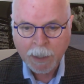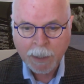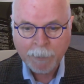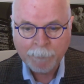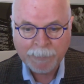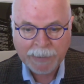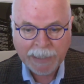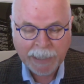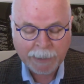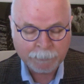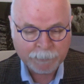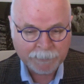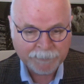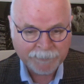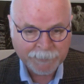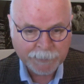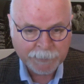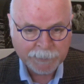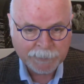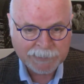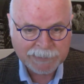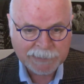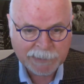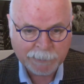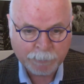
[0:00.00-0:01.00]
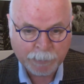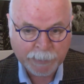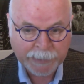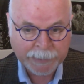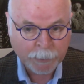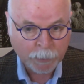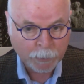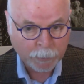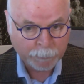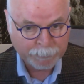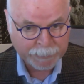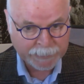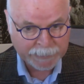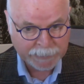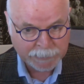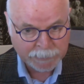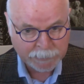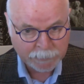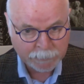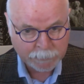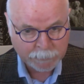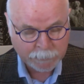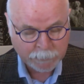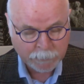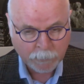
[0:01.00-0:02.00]
but I refuse to bring her
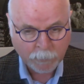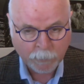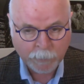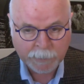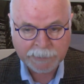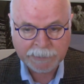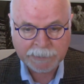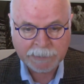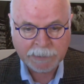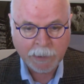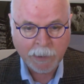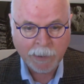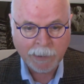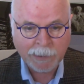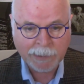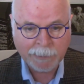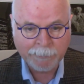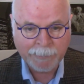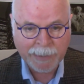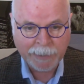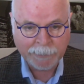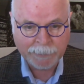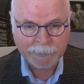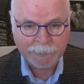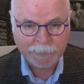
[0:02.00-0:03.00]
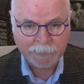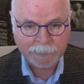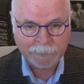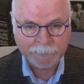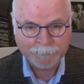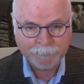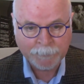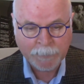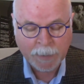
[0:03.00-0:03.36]
picture or to talk about her